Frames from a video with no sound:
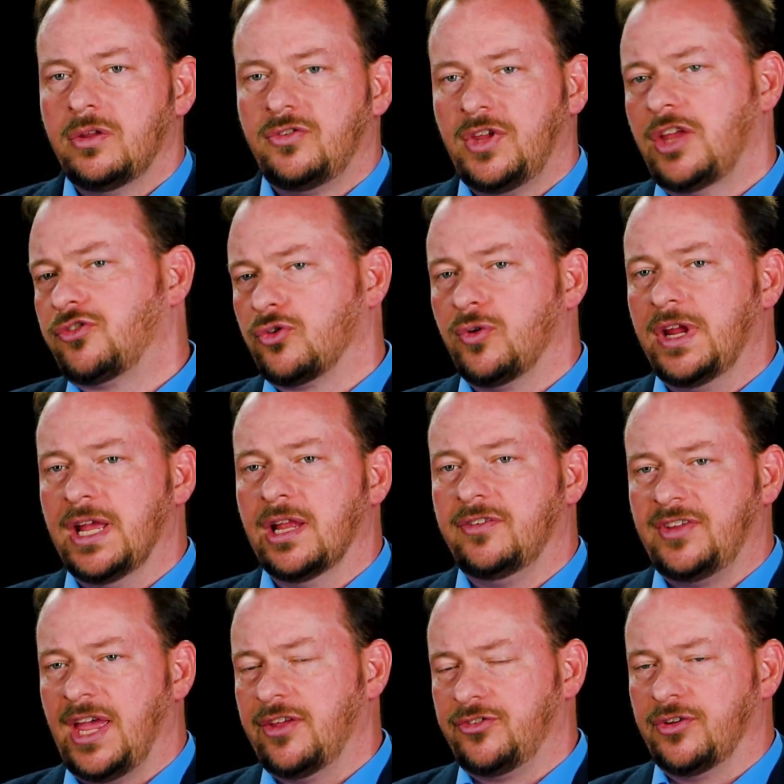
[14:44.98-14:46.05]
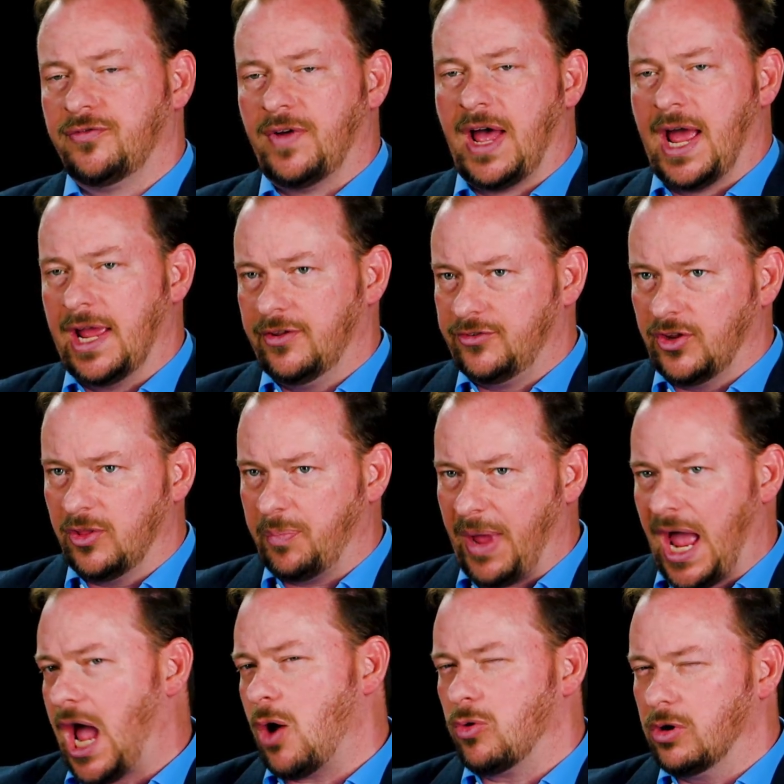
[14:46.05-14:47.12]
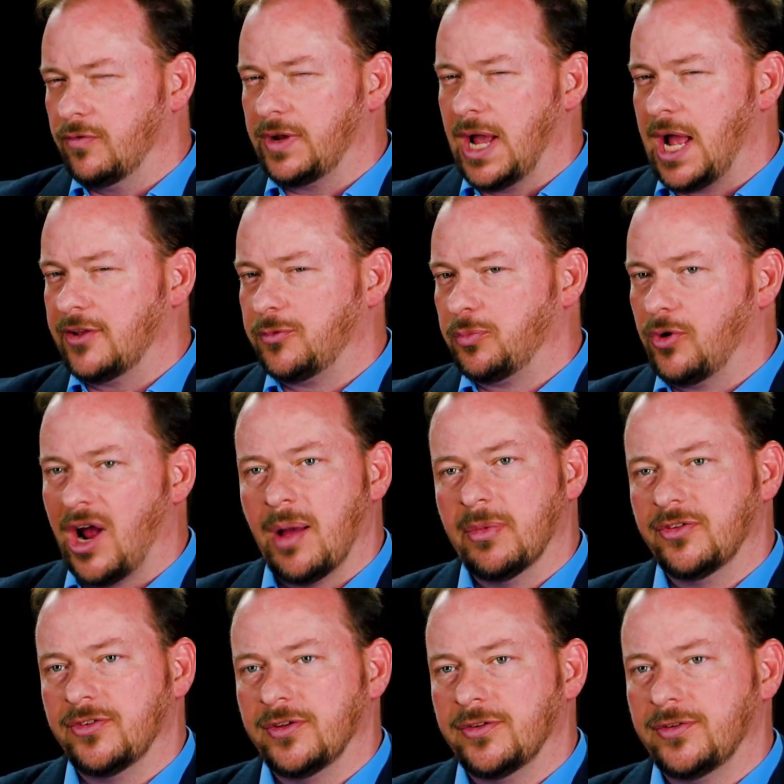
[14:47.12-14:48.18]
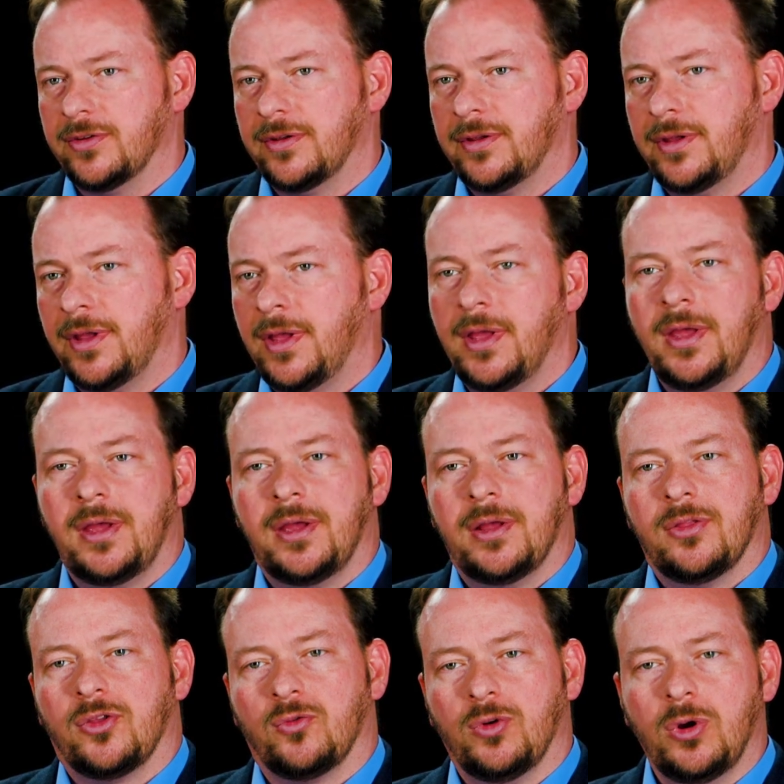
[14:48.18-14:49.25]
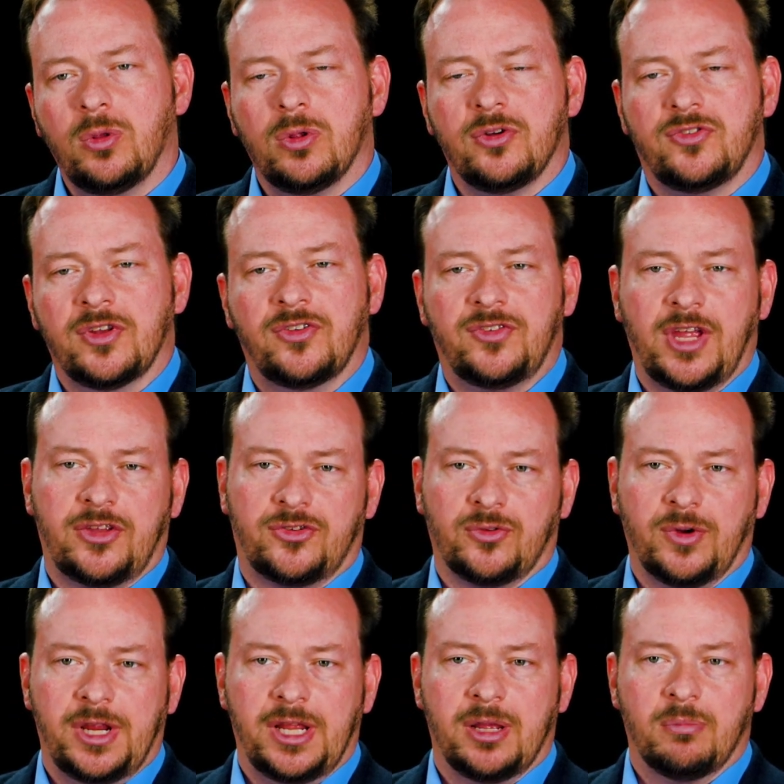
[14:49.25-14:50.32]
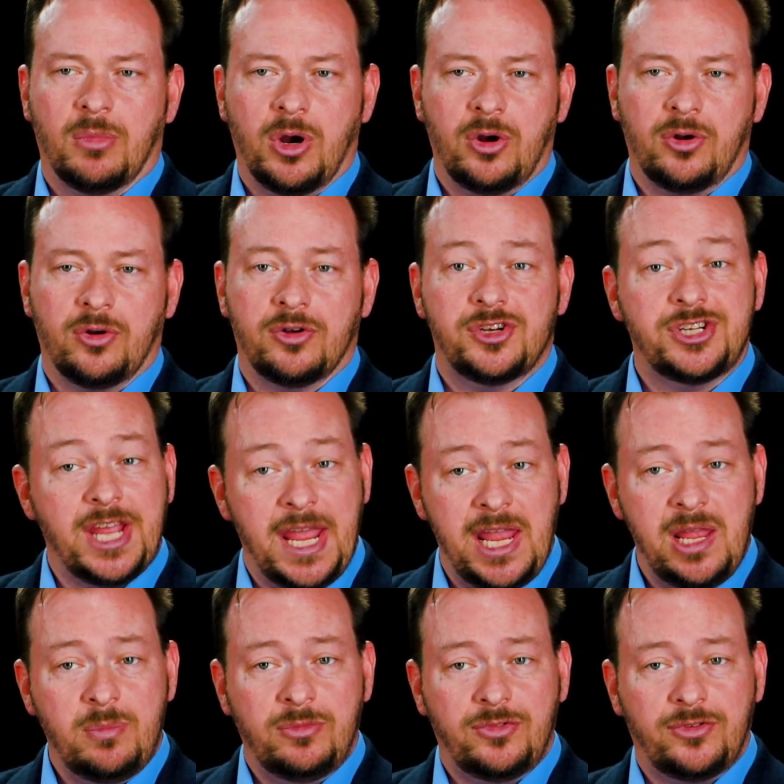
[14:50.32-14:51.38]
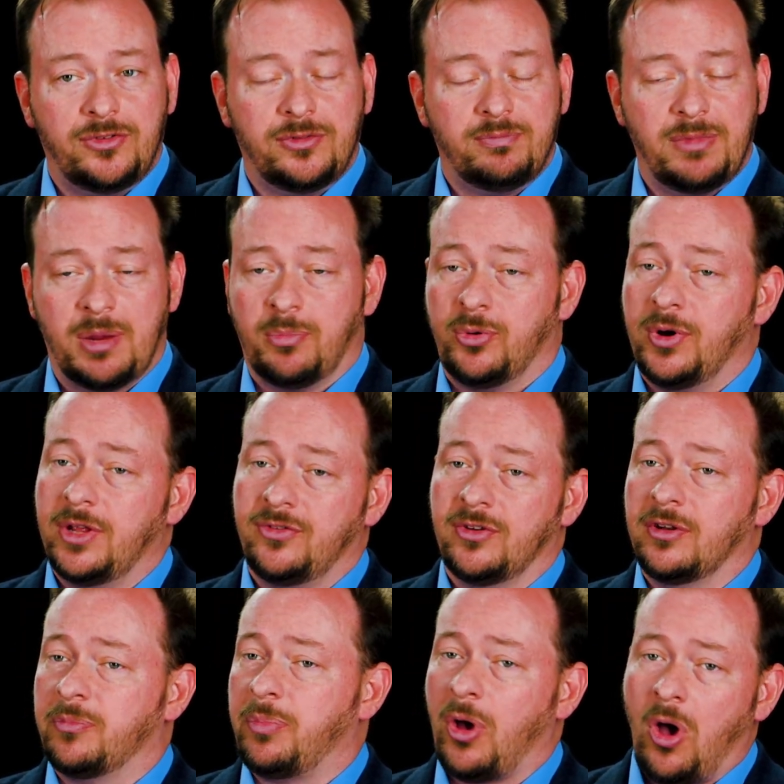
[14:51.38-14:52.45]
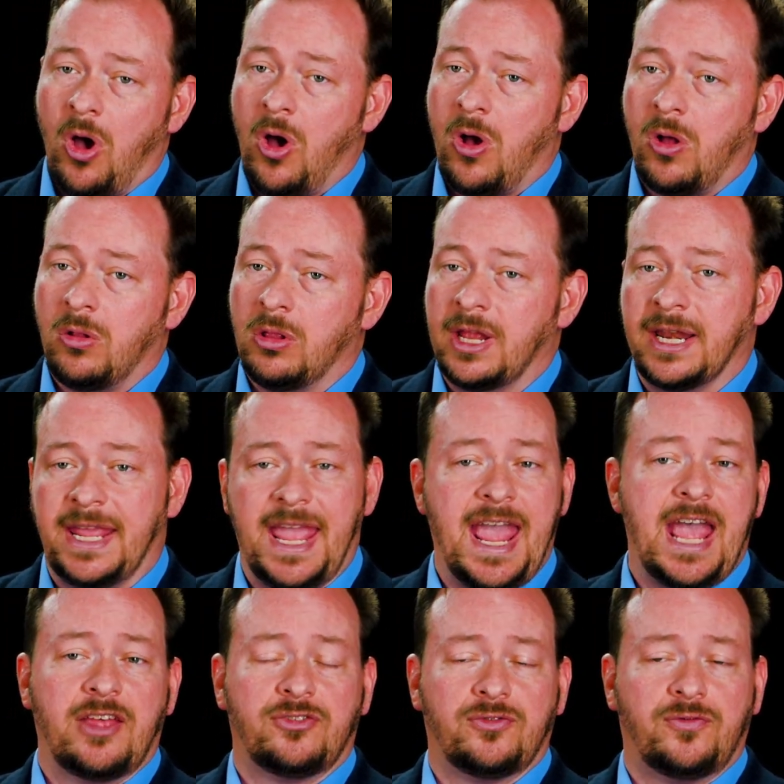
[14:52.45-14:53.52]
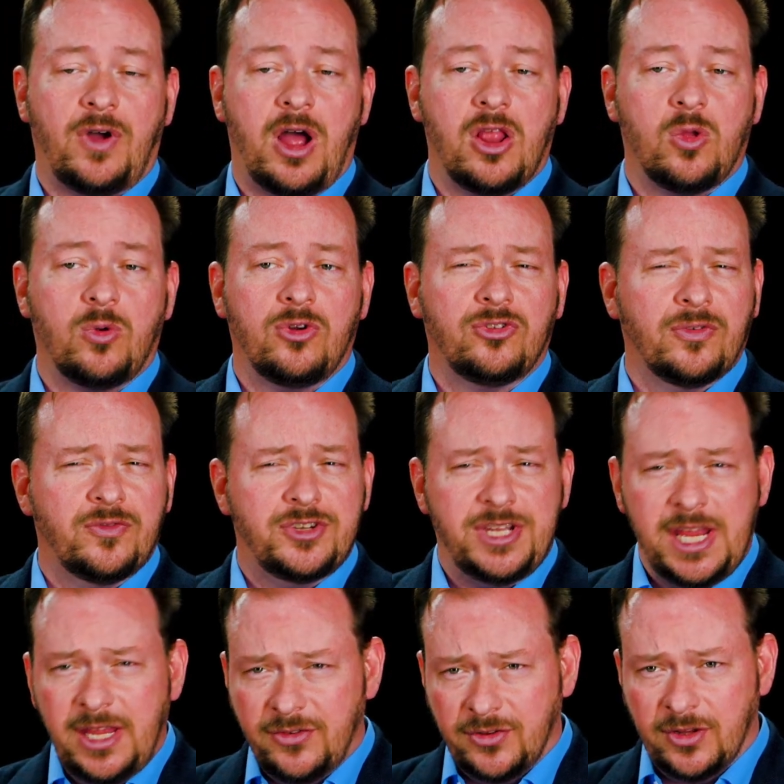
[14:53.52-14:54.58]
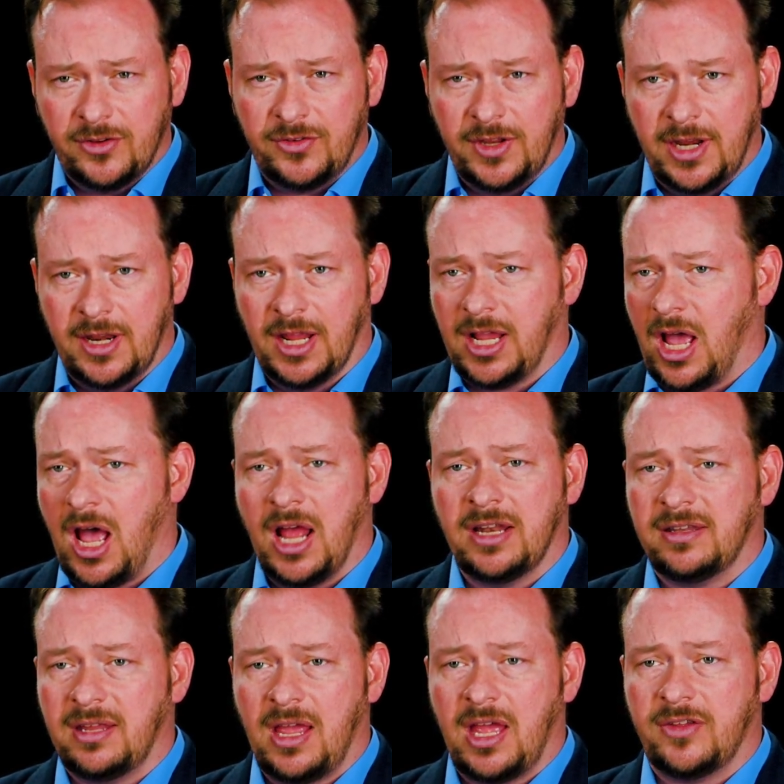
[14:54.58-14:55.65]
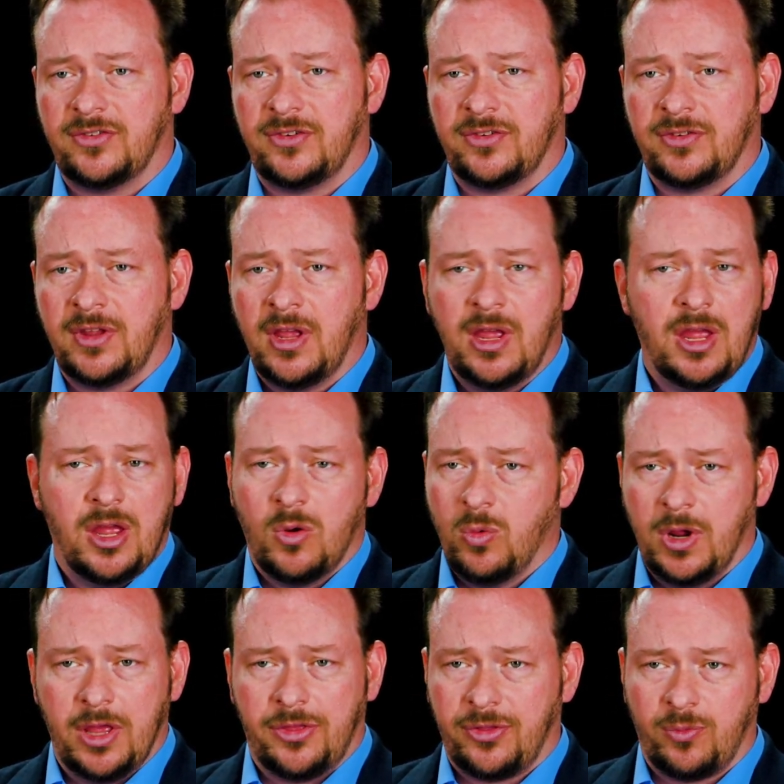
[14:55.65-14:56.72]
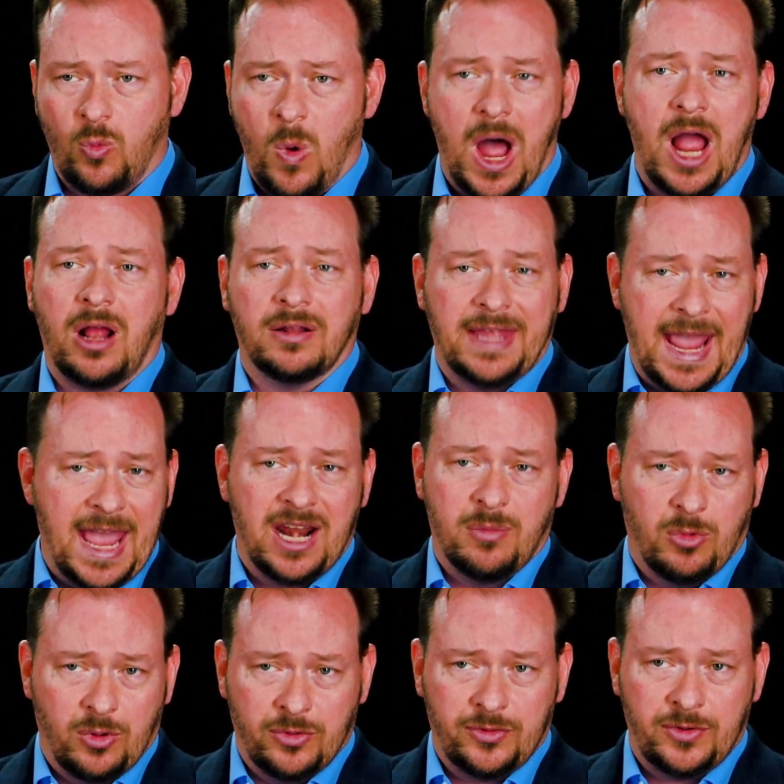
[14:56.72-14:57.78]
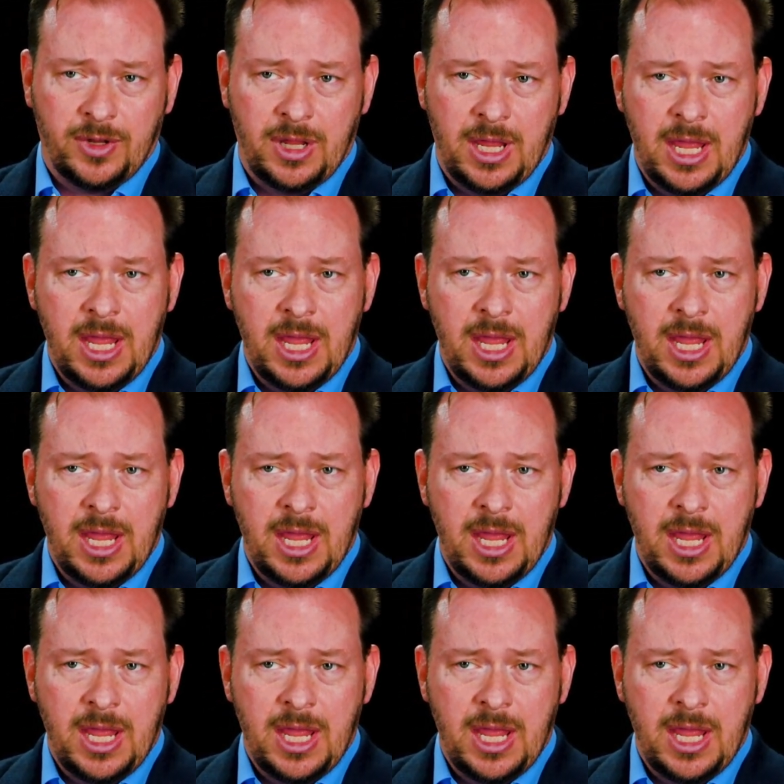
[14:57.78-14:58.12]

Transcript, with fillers: Caesarea testifies to the power of God's promises. The rulers in Caesarea murdered James, imprisoned Paul, and cast followers of Jesus into contests with wild animals.